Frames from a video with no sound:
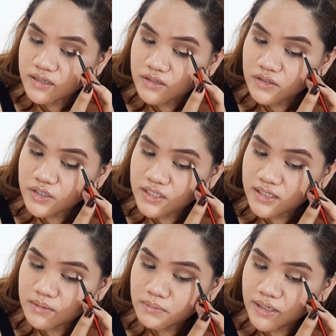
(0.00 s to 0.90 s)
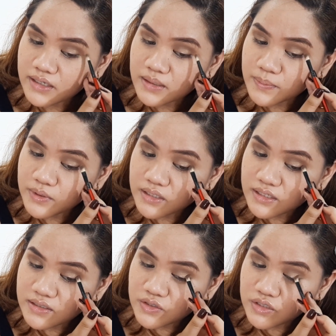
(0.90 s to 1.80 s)
Learning makeup really
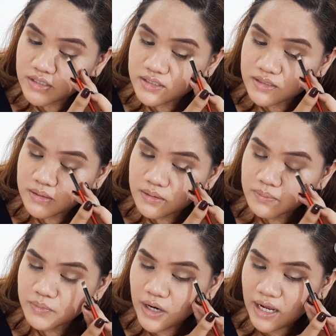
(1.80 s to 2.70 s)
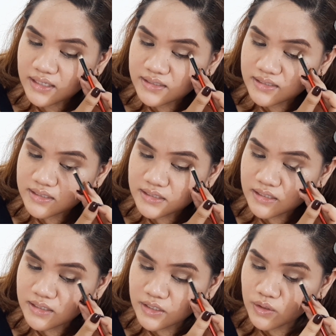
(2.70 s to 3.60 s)
is just practice,
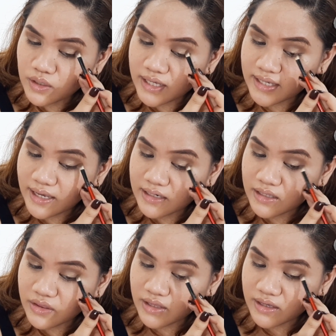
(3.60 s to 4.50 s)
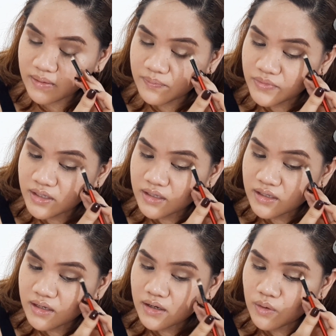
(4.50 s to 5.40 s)
you know, like anything.
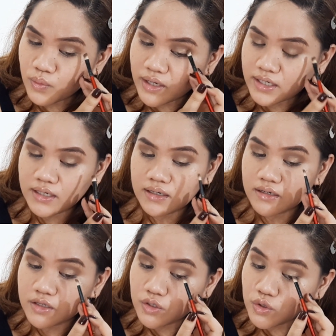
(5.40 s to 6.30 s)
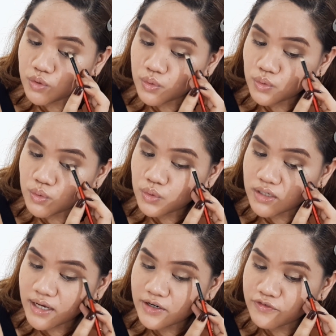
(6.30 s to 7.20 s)
When you
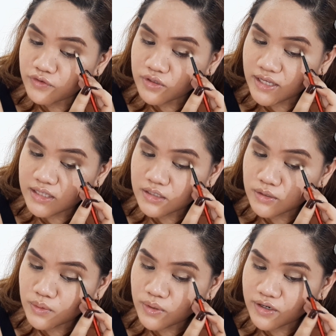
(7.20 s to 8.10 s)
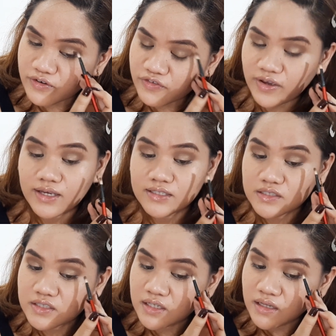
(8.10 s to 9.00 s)
kind of get to know your face